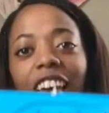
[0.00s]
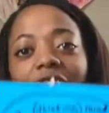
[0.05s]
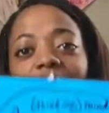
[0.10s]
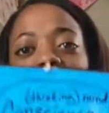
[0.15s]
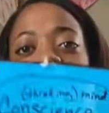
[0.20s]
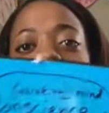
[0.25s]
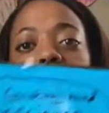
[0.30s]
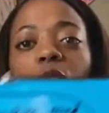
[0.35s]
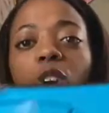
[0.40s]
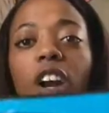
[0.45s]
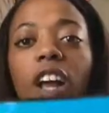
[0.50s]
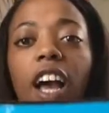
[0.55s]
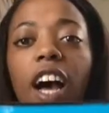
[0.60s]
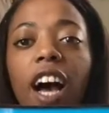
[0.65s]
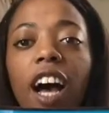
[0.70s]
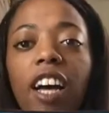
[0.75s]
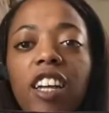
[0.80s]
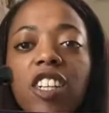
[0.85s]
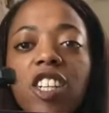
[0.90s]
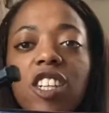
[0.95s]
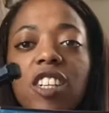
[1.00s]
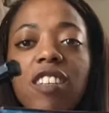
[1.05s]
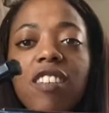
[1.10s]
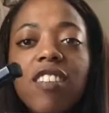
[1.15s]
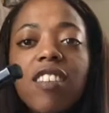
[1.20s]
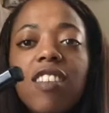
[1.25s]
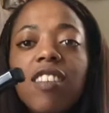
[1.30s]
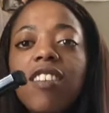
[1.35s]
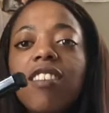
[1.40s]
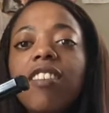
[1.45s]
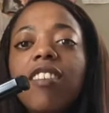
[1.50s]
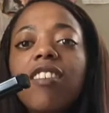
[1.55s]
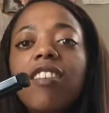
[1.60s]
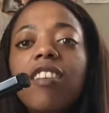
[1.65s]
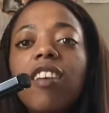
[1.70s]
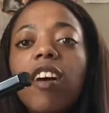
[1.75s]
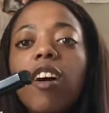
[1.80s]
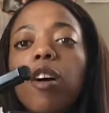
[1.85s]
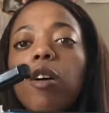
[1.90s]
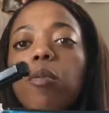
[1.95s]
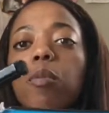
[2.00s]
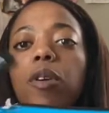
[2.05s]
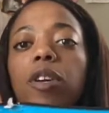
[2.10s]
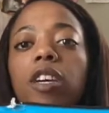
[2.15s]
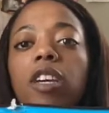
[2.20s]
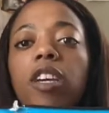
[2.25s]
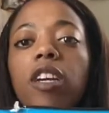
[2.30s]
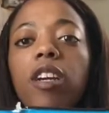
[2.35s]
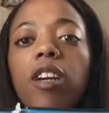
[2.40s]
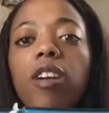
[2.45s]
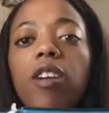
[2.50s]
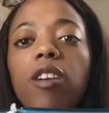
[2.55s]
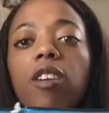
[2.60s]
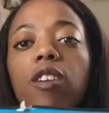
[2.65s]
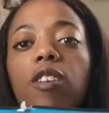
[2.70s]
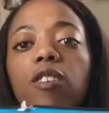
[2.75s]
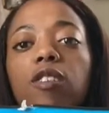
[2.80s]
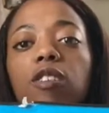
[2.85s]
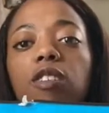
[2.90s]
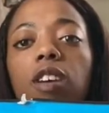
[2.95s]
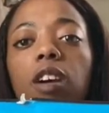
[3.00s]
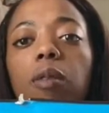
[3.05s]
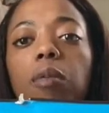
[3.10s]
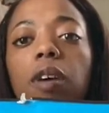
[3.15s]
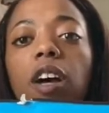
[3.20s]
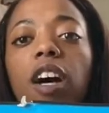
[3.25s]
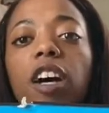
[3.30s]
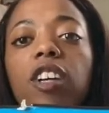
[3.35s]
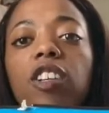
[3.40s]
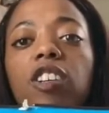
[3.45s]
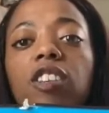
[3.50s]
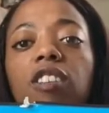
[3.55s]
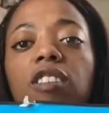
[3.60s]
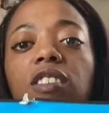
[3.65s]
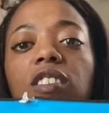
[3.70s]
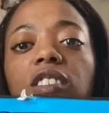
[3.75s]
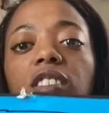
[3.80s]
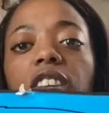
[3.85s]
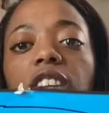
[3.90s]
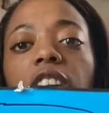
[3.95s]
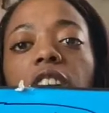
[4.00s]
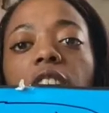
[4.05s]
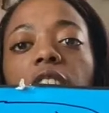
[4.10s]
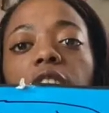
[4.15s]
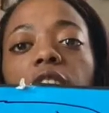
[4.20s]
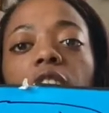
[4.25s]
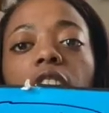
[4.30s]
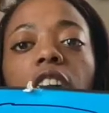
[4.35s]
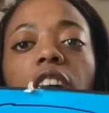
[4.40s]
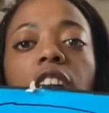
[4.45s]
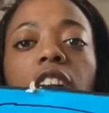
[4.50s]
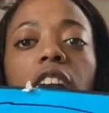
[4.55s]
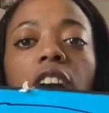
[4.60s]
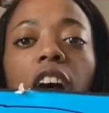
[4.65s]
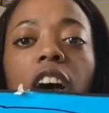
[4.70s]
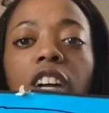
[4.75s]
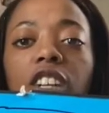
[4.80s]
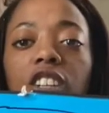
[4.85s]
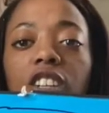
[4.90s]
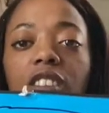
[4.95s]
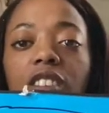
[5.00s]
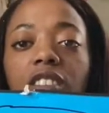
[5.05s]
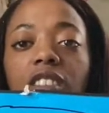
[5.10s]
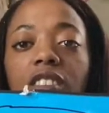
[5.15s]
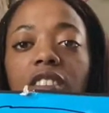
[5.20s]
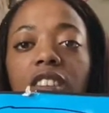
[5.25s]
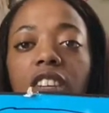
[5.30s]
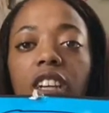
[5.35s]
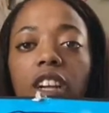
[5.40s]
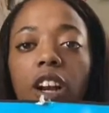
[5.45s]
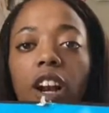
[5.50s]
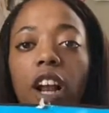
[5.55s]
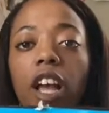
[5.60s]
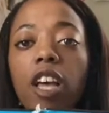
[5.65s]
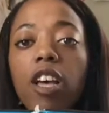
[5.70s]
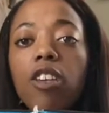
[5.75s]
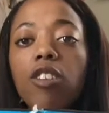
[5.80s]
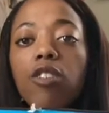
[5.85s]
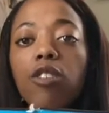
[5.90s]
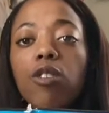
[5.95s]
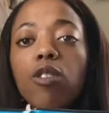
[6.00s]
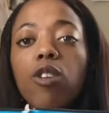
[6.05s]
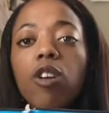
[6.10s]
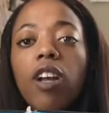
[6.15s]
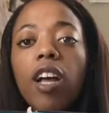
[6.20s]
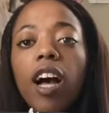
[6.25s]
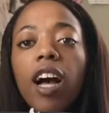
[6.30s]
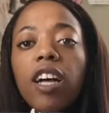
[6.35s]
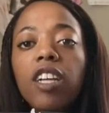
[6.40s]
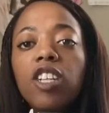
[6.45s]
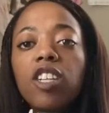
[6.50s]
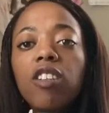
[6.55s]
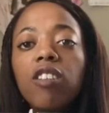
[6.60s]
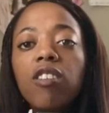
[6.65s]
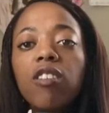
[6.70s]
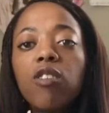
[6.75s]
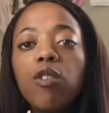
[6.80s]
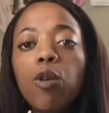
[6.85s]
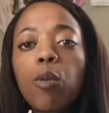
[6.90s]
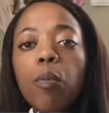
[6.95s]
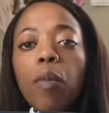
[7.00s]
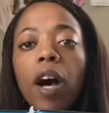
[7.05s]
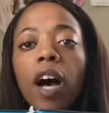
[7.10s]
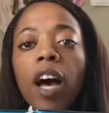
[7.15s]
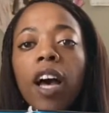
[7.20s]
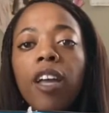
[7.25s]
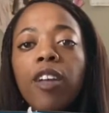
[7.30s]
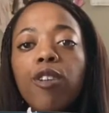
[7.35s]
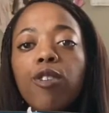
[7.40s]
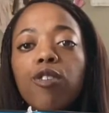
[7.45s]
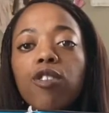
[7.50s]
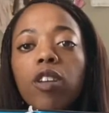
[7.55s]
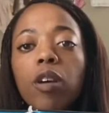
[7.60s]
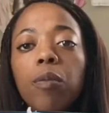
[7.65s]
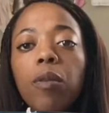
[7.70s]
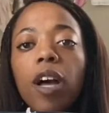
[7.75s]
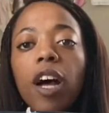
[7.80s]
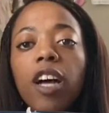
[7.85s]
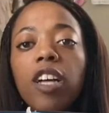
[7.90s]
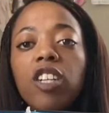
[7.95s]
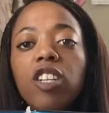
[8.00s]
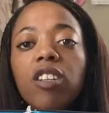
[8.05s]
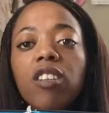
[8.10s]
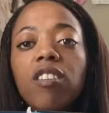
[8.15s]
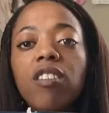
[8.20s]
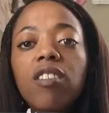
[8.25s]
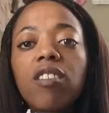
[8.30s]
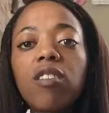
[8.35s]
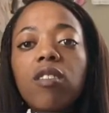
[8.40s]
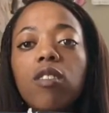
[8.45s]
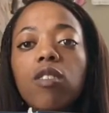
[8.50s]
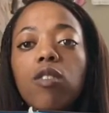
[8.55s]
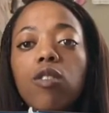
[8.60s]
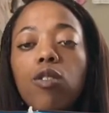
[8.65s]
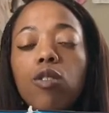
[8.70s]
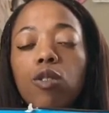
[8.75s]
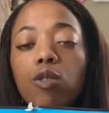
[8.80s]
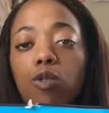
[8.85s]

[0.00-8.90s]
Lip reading: your consciousness is up here, your subconscious is here, and your unconscious is here. So your conscious is your mind, your subconscious is you